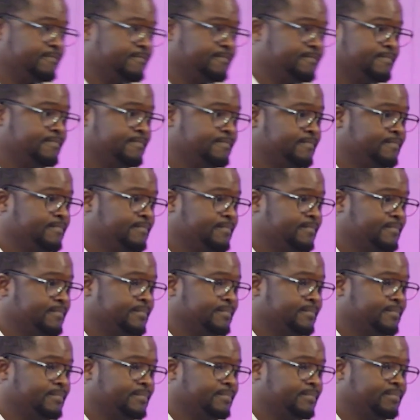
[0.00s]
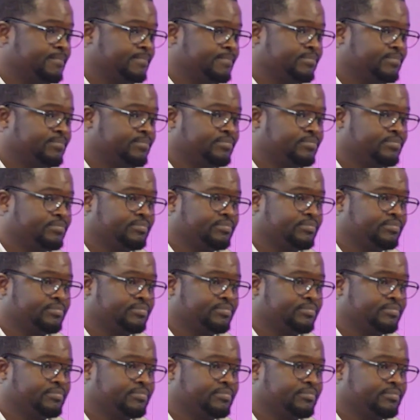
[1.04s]

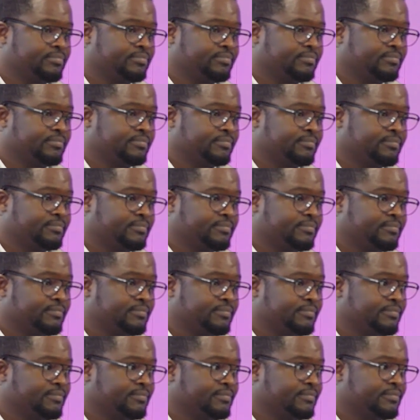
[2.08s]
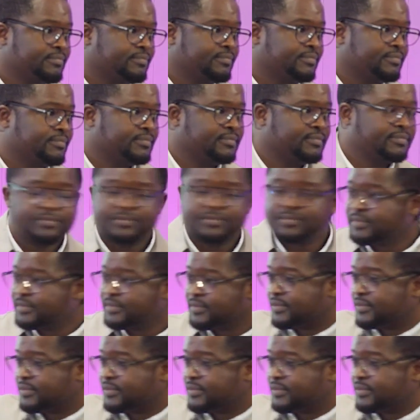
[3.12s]
Nothing is said.